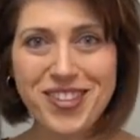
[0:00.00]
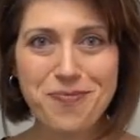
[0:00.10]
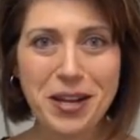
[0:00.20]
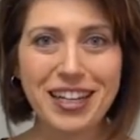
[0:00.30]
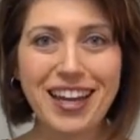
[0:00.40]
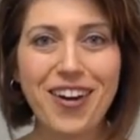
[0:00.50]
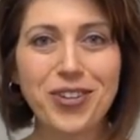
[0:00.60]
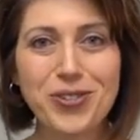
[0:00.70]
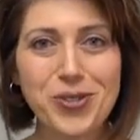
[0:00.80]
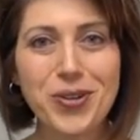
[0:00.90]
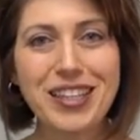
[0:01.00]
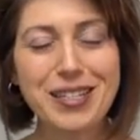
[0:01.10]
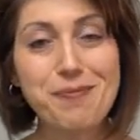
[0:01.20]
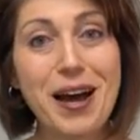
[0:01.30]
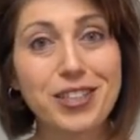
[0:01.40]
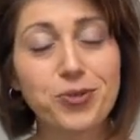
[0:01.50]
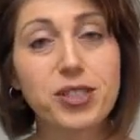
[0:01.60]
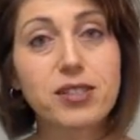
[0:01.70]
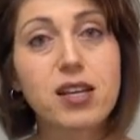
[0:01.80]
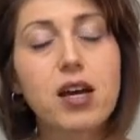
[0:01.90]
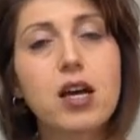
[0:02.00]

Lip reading: depending how you're doing these modules,